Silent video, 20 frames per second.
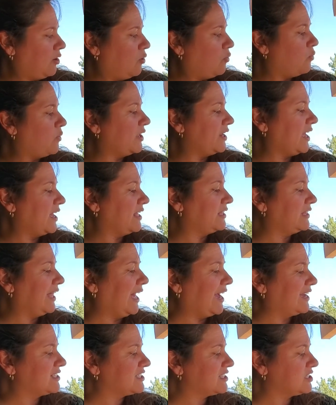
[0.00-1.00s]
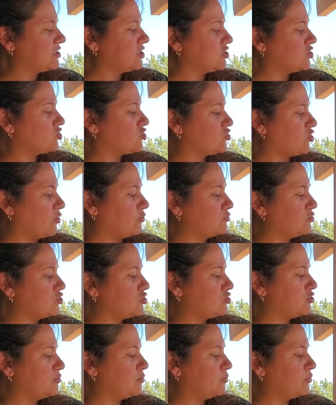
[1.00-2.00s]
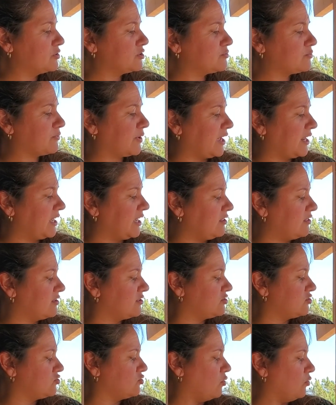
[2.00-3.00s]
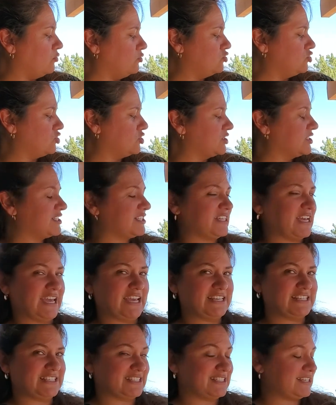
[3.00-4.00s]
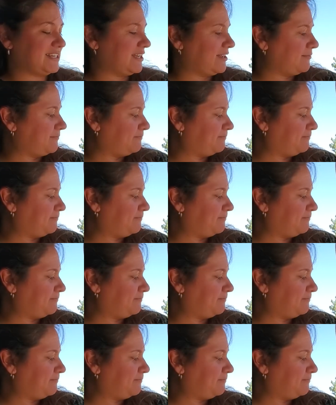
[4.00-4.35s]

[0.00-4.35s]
When at last the stone soup was ready, the soldiers tasted it.